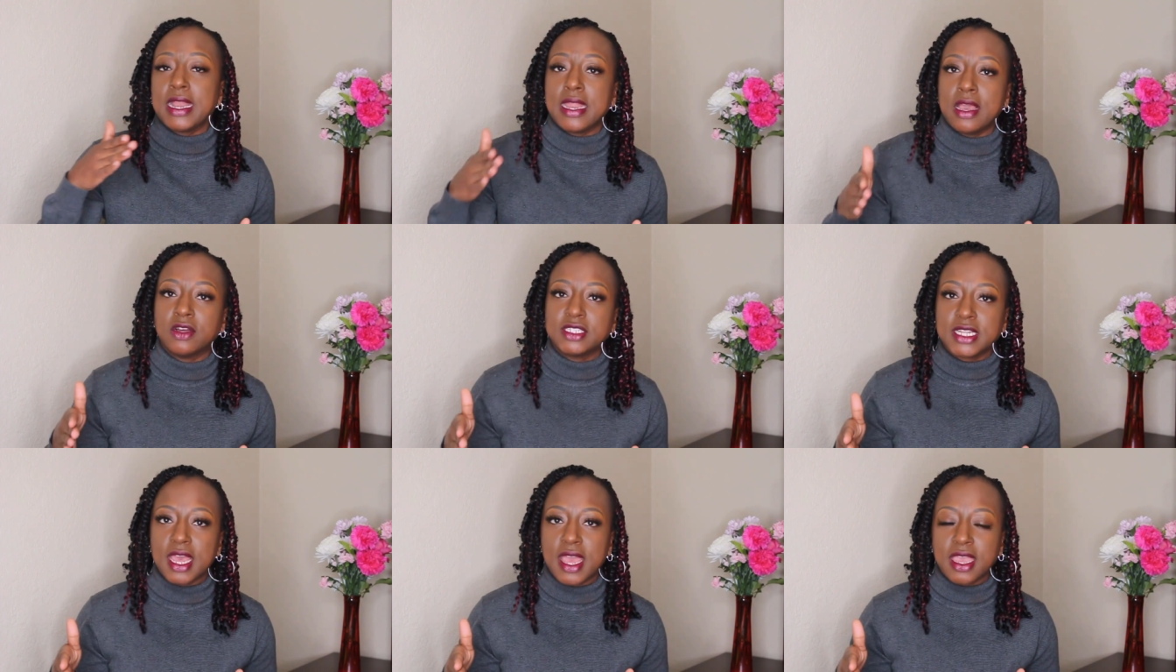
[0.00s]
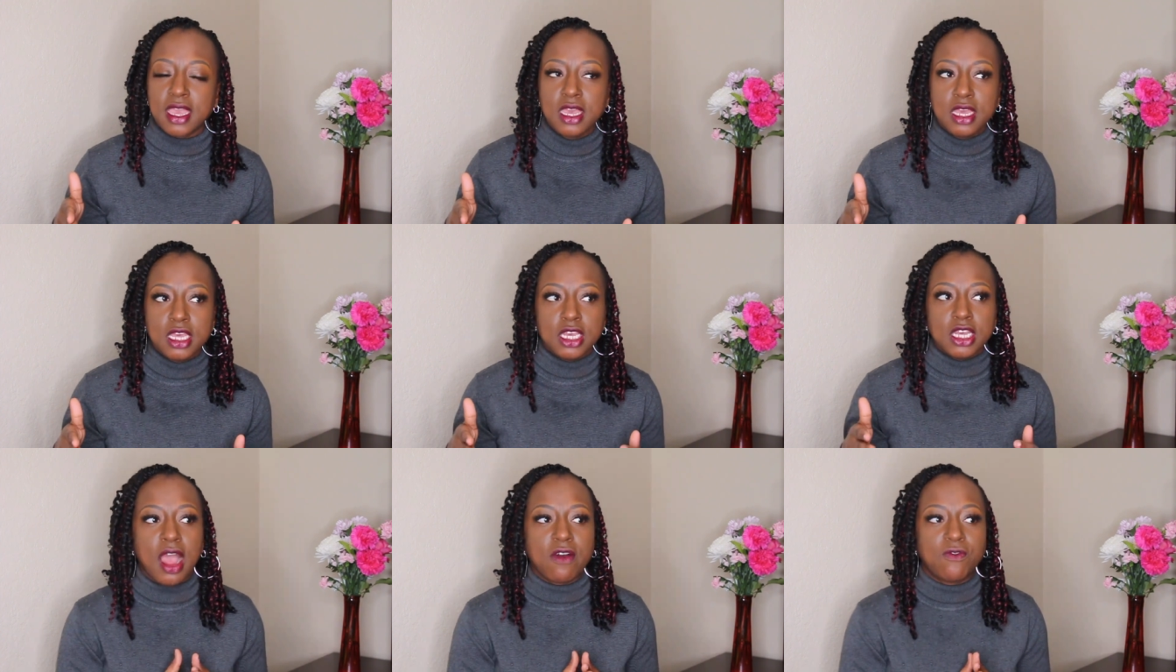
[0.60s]
nail tech,
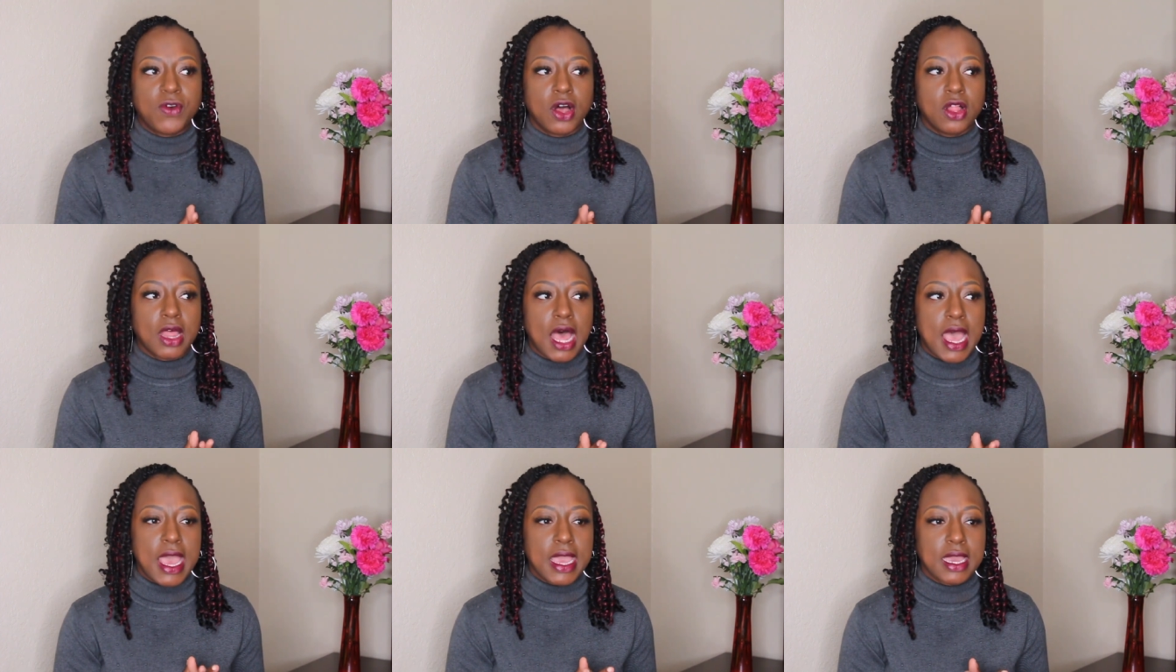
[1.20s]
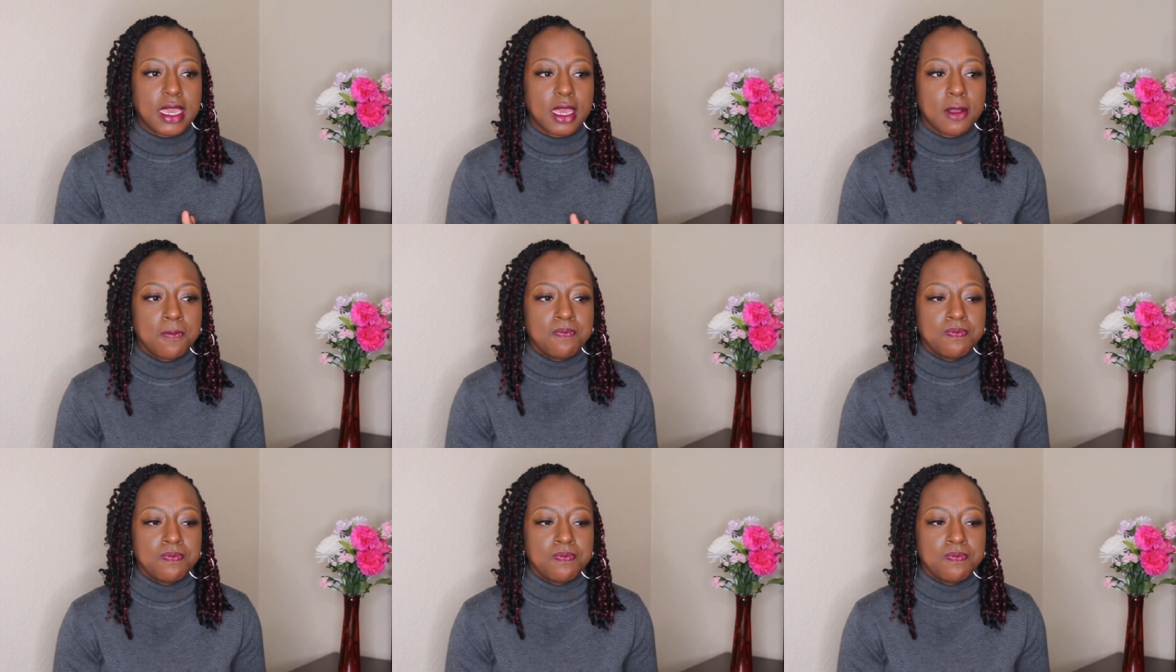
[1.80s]
I felt like